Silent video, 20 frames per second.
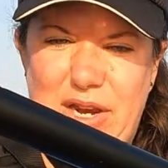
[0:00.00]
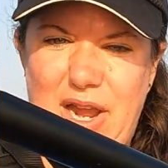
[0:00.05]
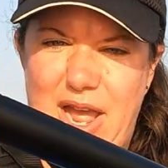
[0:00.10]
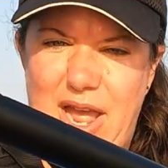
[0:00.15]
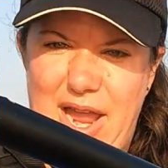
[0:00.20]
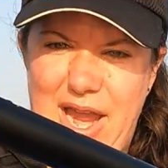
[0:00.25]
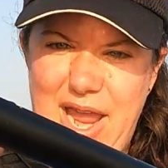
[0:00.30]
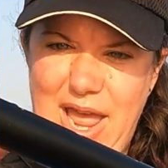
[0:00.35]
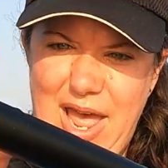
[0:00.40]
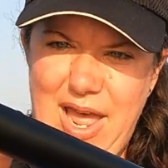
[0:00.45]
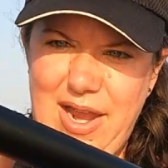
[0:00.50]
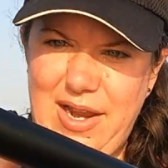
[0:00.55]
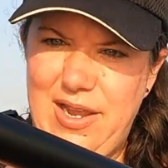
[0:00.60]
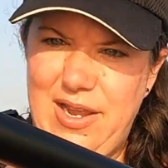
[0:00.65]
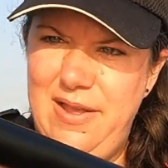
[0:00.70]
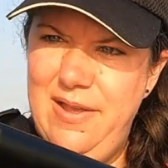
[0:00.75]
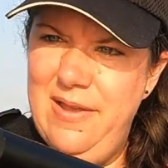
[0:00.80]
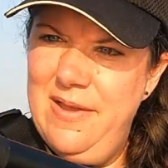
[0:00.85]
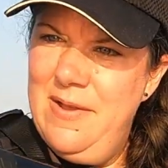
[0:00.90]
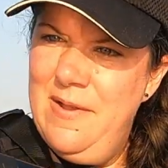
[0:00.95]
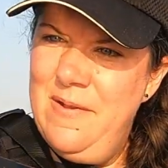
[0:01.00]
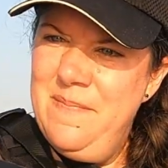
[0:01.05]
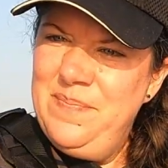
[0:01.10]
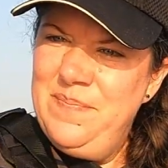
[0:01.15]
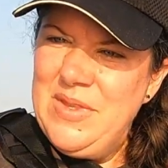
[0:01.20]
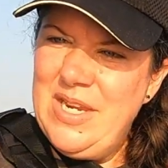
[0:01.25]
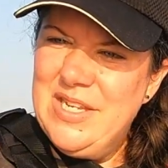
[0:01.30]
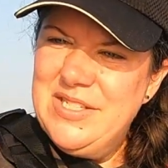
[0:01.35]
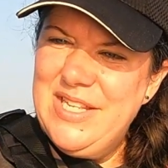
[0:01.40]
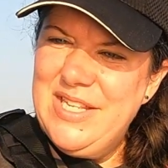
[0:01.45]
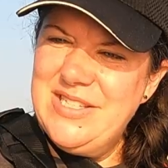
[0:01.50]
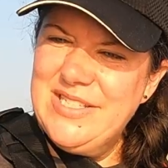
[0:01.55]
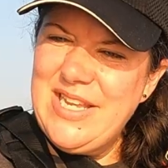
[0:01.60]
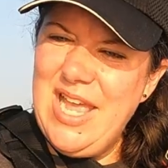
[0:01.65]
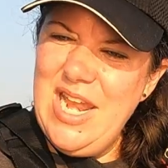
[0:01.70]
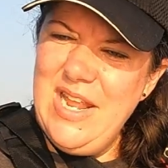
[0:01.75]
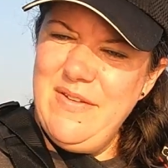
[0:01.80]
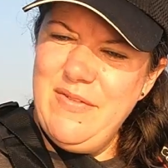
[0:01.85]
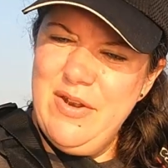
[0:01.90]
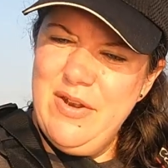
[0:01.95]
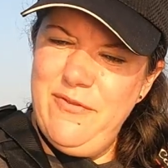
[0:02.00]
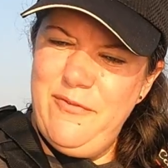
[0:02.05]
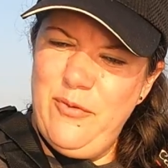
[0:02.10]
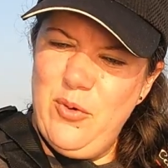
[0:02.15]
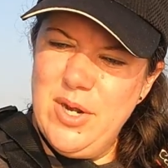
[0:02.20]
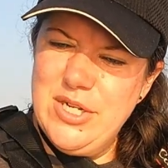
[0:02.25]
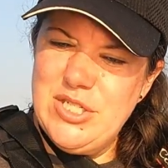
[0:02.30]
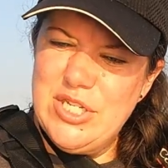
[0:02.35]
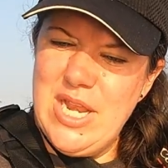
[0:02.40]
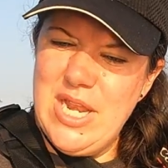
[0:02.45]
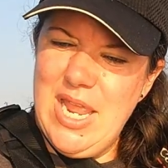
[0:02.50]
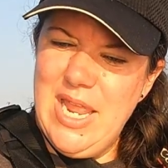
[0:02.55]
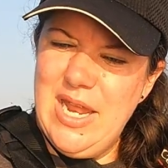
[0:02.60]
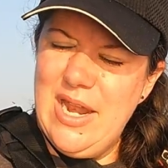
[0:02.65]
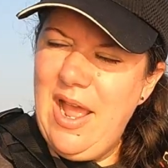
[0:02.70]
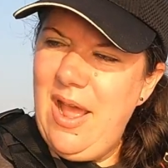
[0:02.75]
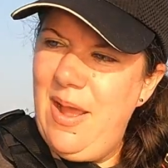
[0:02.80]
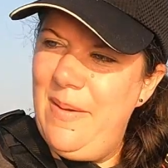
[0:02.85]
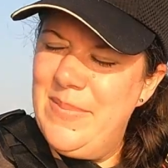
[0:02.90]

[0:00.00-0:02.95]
the kayak. So that's kind of unfortunate.